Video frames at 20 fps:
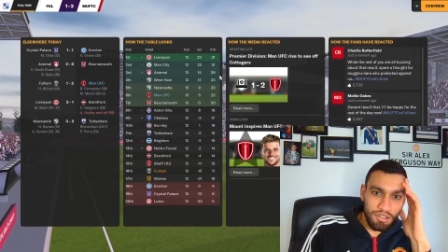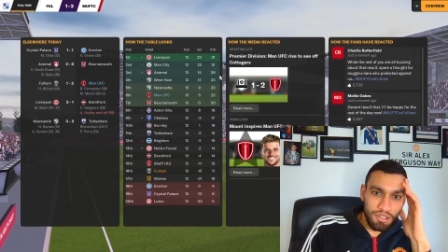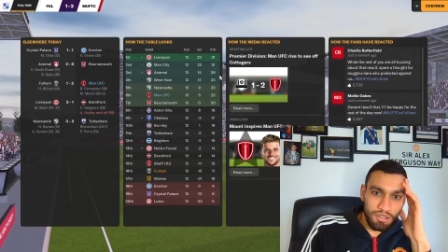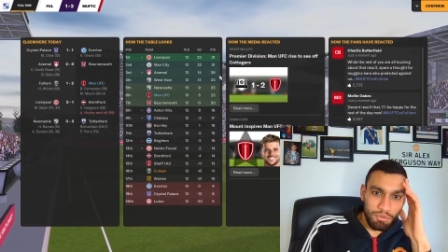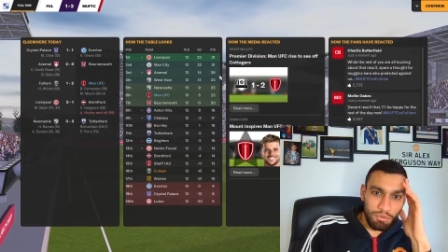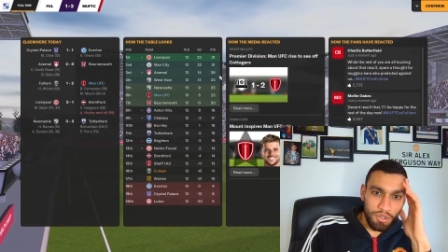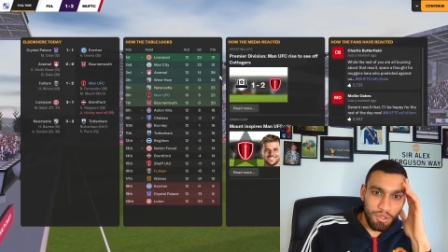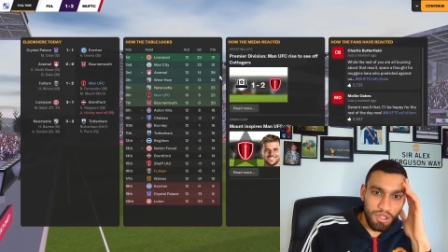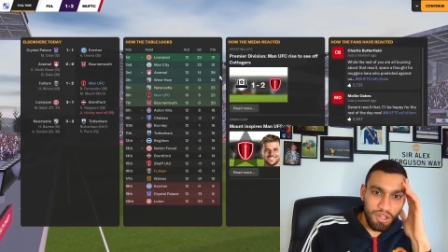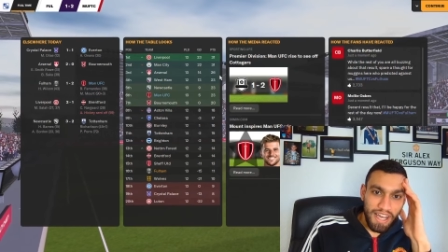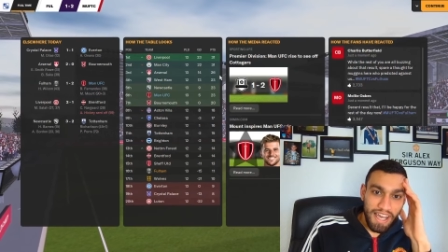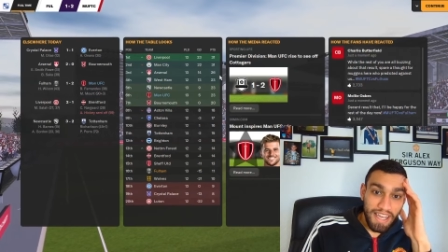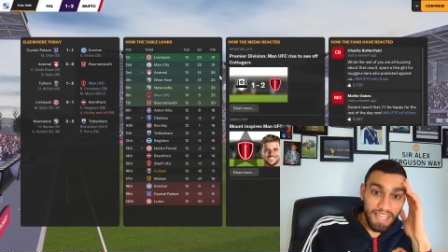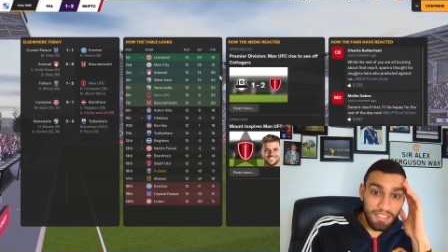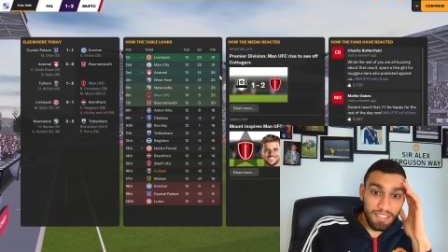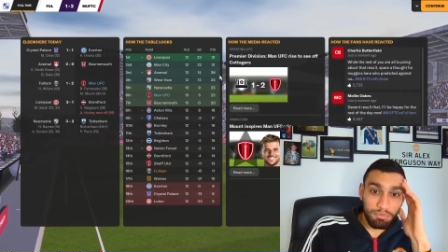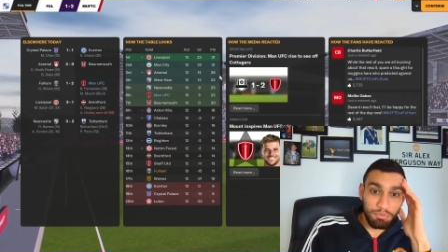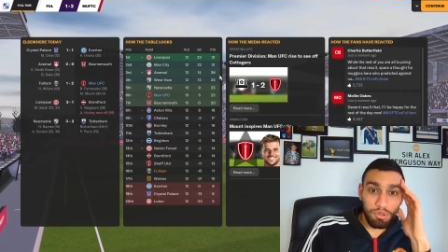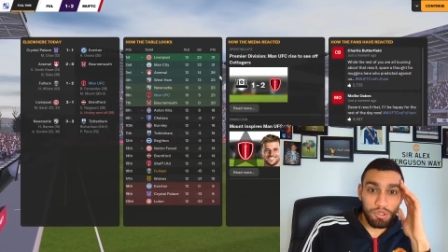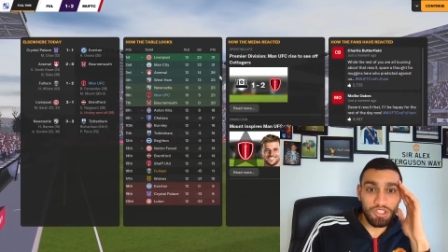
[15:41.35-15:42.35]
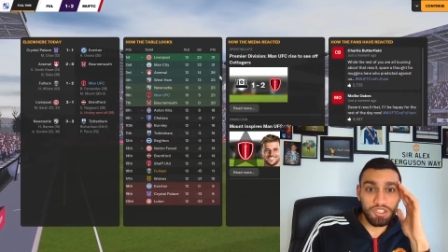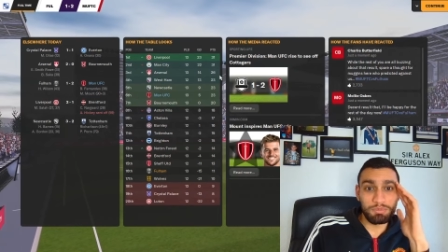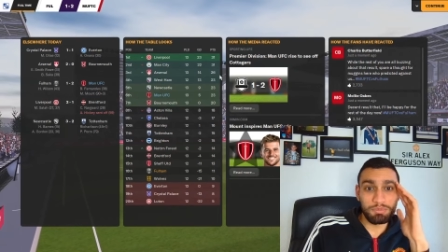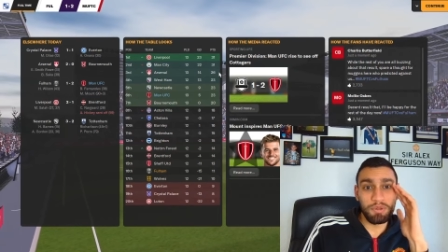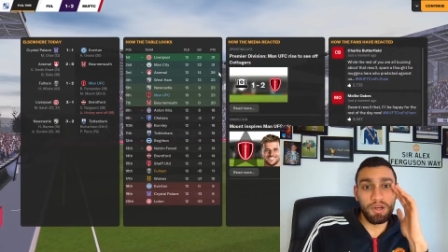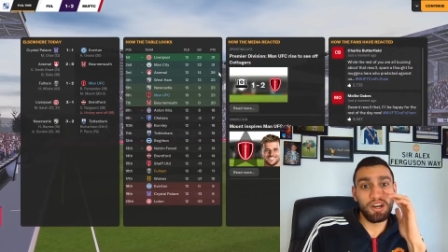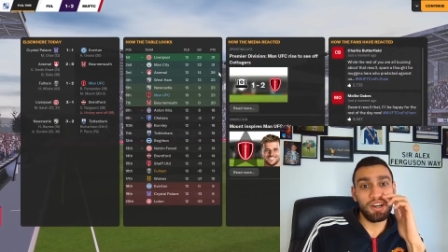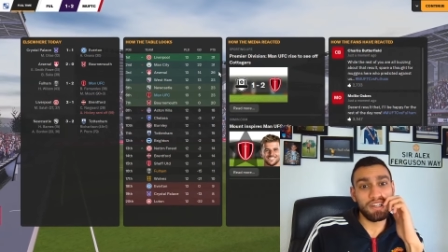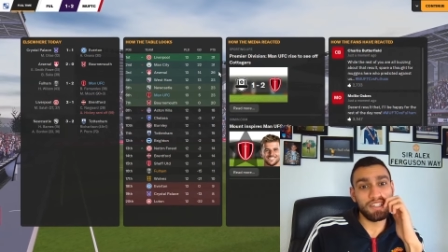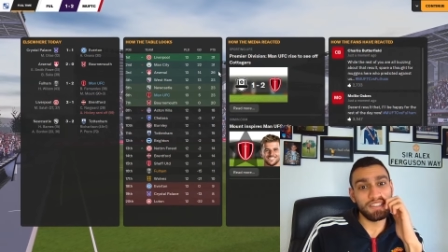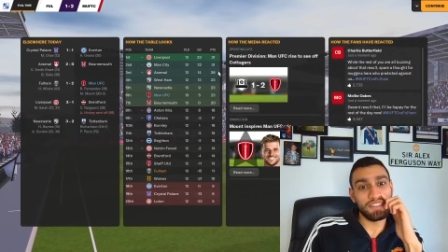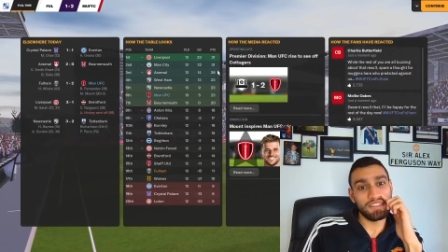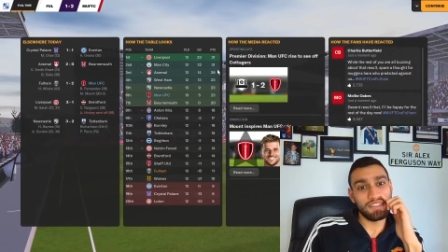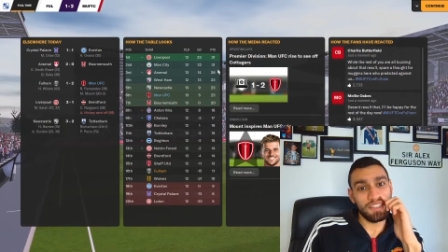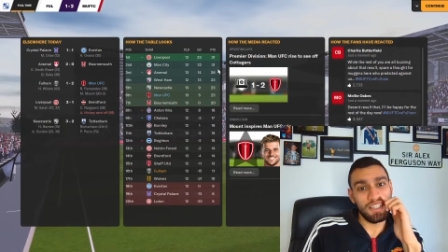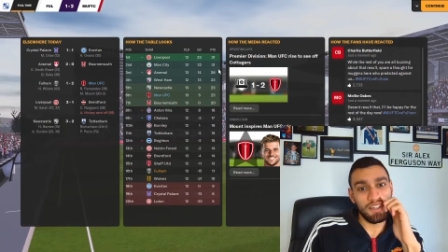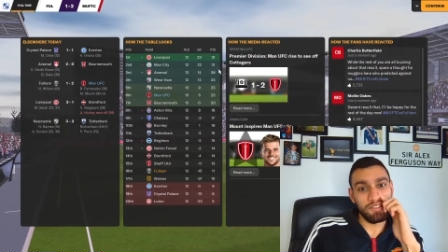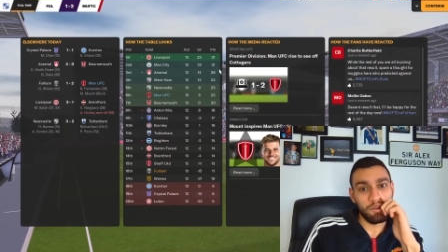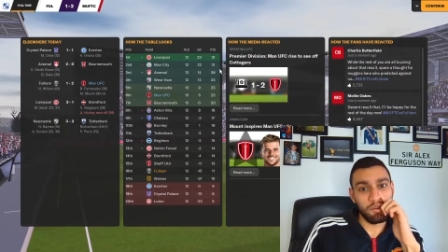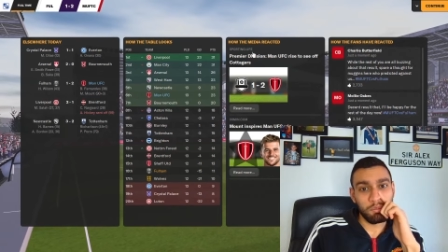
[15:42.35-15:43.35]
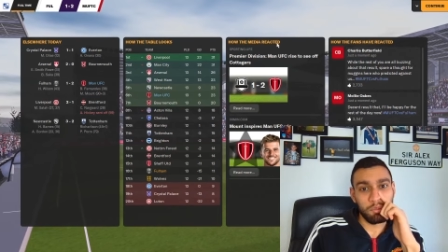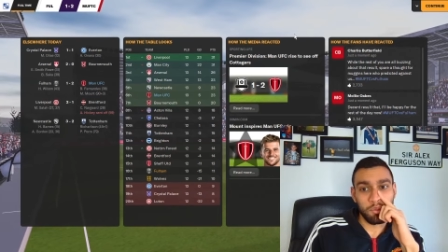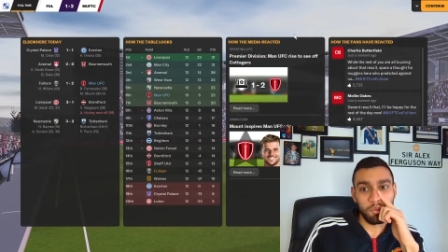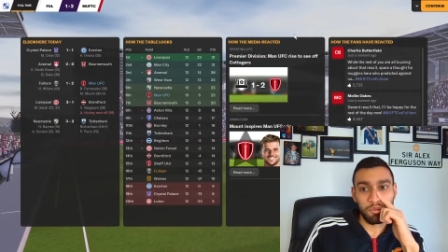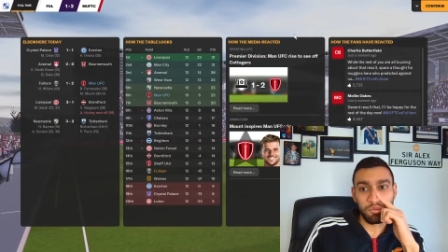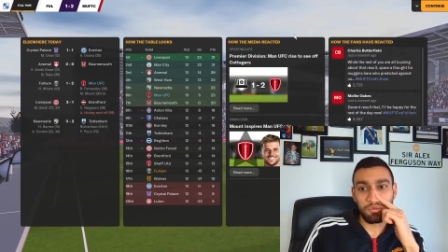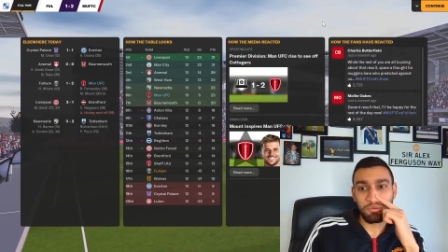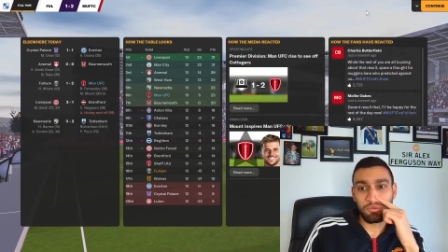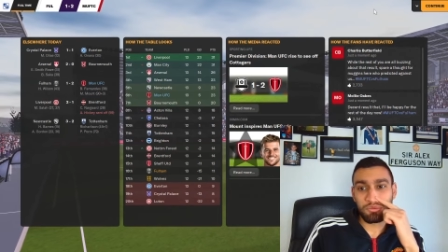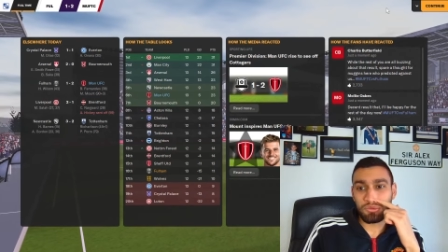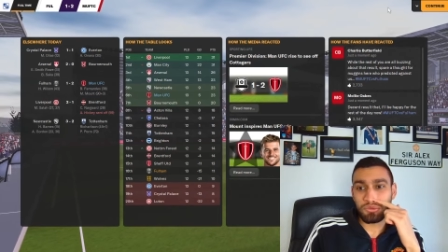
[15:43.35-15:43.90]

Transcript: We are eight points behind Liverpool.